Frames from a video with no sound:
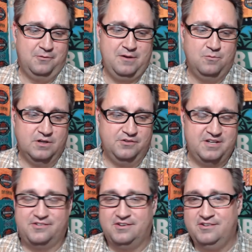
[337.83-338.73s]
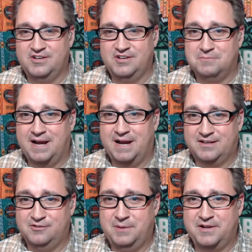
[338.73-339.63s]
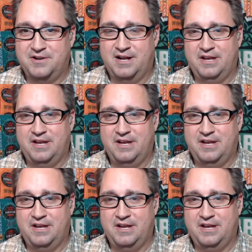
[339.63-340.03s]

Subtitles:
Will Dennison says your mic is better now, David,